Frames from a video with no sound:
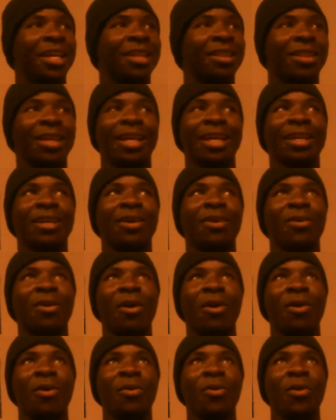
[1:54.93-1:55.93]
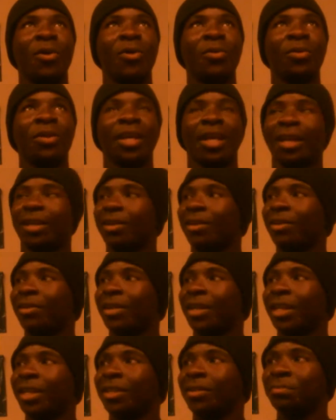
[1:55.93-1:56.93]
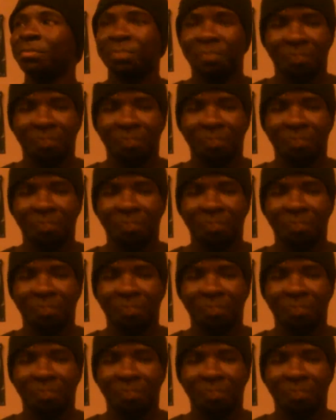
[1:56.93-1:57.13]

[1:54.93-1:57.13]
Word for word: Like, oh, oh, okay, all right.